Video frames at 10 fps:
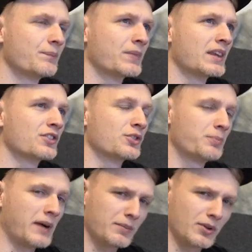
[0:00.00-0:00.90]
So
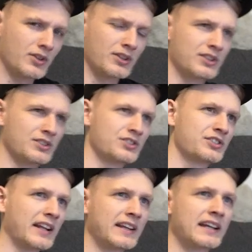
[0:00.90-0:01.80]
Pablo and
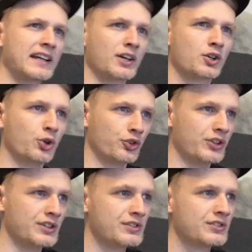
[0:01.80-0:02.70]
Stanley are like
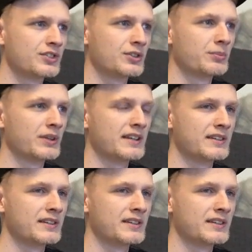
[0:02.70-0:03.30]
cousins, but then